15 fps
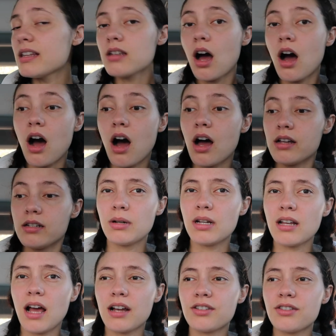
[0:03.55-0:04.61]
It's hot, but
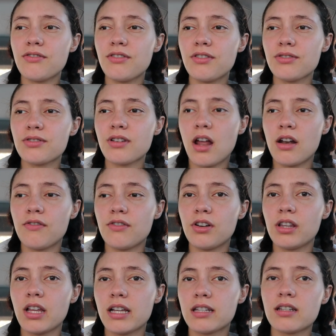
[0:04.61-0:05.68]
it actually feels kind of
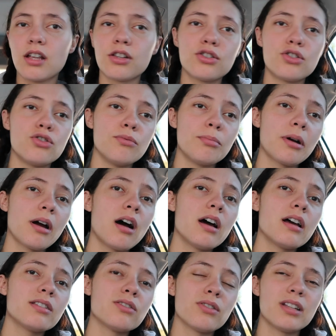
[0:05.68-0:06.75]
good. Like, it's not super
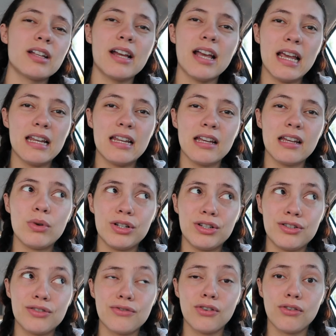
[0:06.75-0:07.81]
hot. It's only like 80,
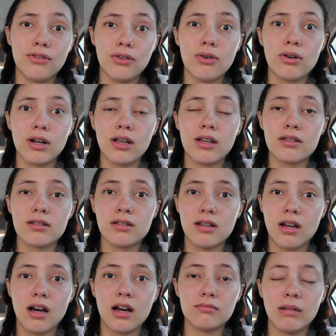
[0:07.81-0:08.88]
which for Florida is
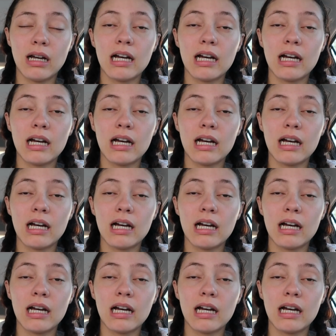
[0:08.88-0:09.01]
not